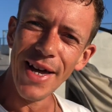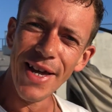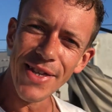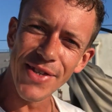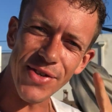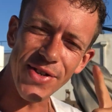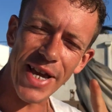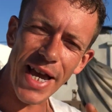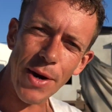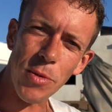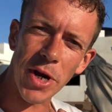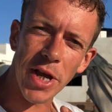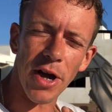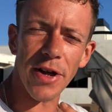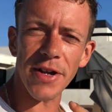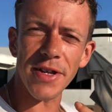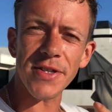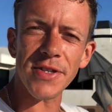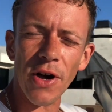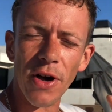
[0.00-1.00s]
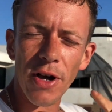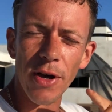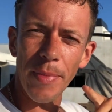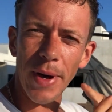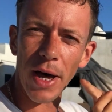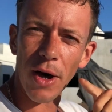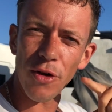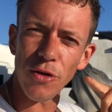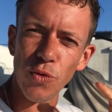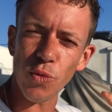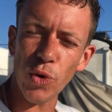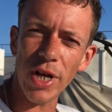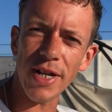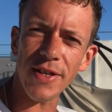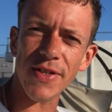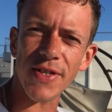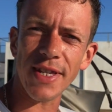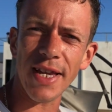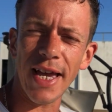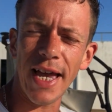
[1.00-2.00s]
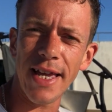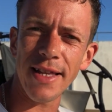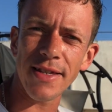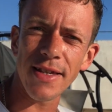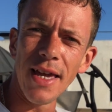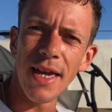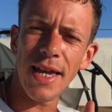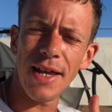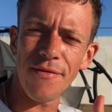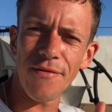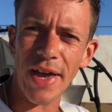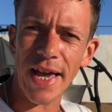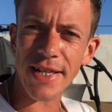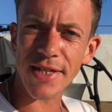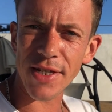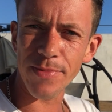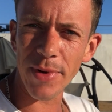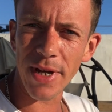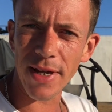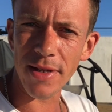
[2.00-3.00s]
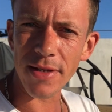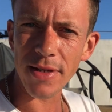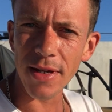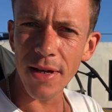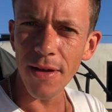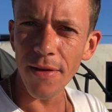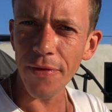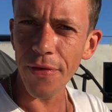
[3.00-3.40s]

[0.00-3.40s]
Today we're gonna talk about real estate investment,